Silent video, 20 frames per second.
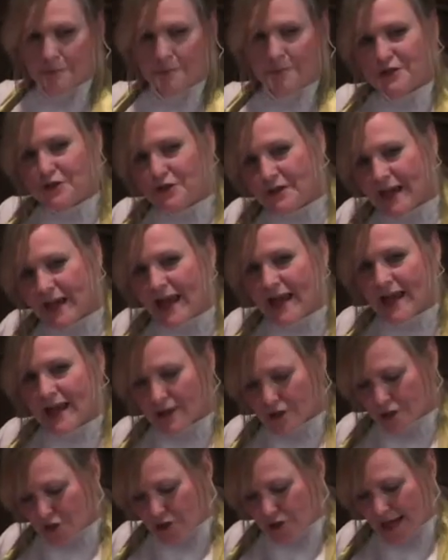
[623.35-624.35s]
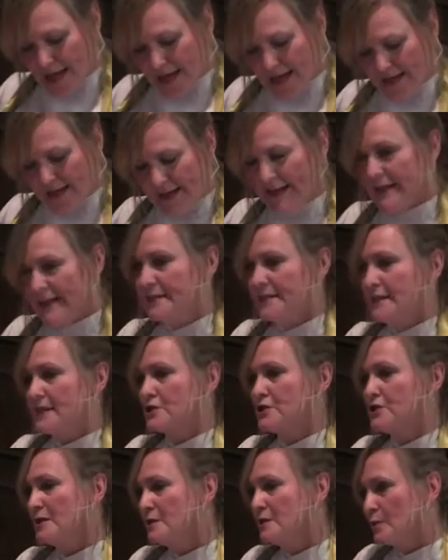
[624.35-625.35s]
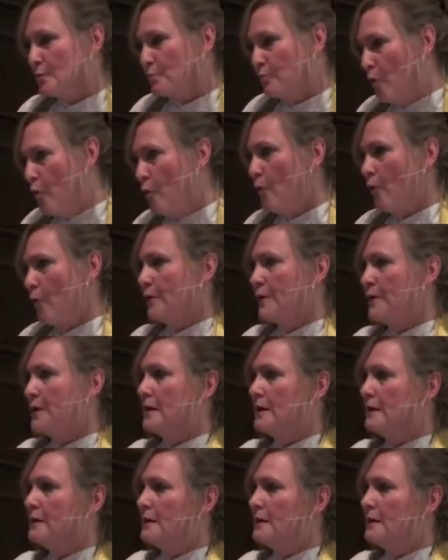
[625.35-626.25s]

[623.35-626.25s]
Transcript: but you can't shake an addiction to porn.